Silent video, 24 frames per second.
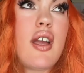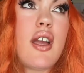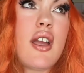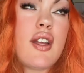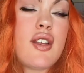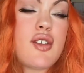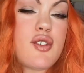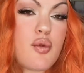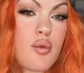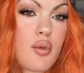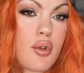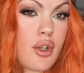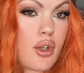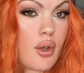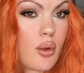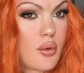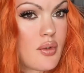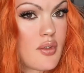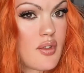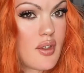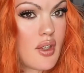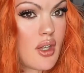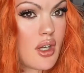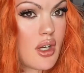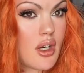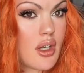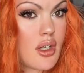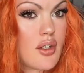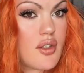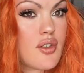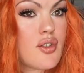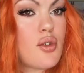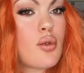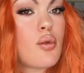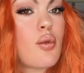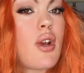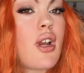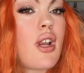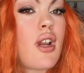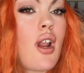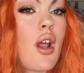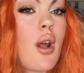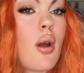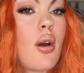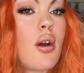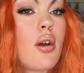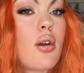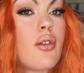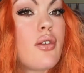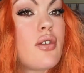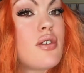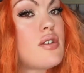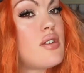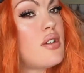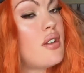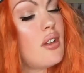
is what goes there. So right now there's